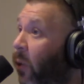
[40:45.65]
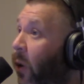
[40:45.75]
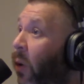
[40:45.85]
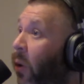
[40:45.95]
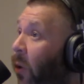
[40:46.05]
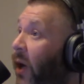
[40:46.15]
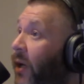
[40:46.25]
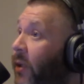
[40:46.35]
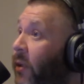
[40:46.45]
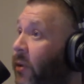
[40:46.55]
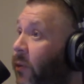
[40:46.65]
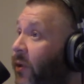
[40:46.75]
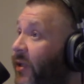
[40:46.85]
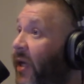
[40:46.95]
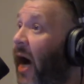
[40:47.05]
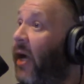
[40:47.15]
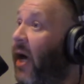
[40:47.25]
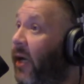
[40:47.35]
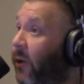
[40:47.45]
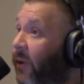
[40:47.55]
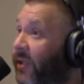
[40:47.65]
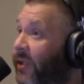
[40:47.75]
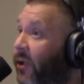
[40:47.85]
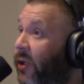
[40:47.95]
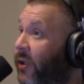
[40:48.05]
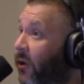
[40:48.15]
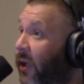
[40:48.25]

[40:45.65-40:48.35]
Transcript: World War One was not kind to Winston Churchill.